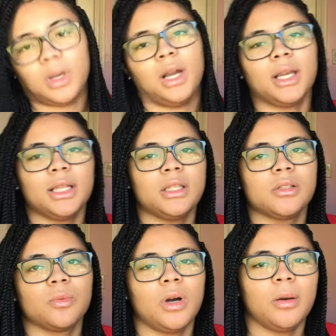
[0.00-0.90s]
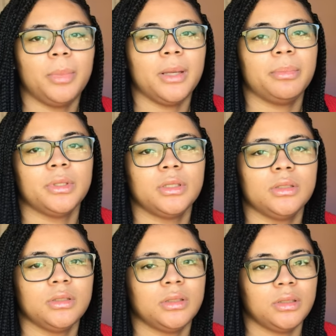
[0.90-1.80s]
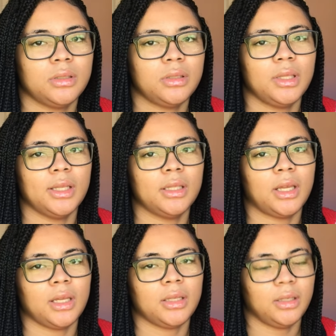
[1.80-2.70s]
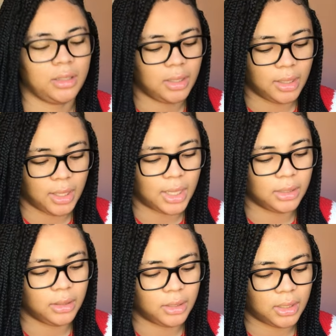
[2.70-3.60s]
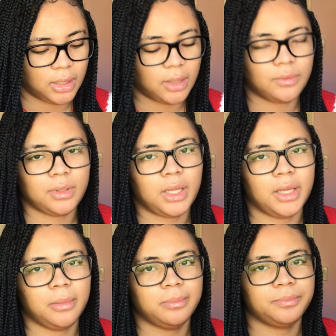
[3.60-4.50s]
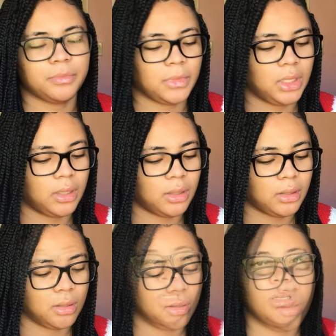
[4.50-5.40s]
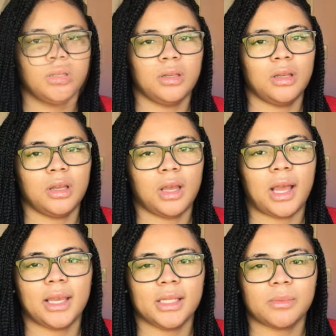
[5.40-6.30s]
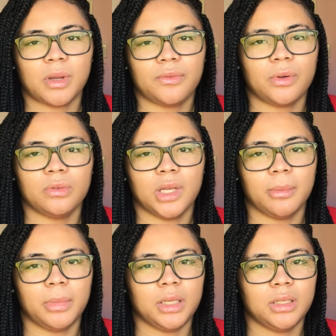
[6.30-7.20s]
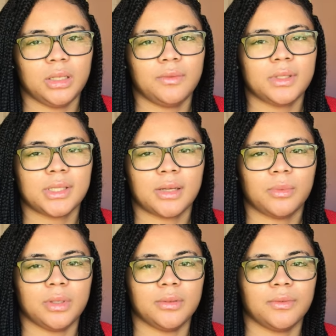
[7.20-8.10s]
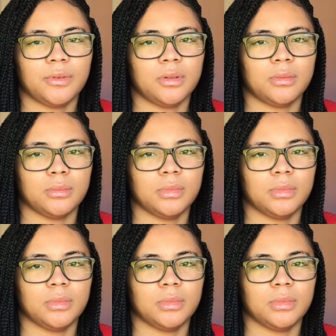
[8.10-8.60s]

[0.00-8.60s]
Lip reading: I got this wallpaper that, like, I look at every day, and I guess my phone not big enough because I went from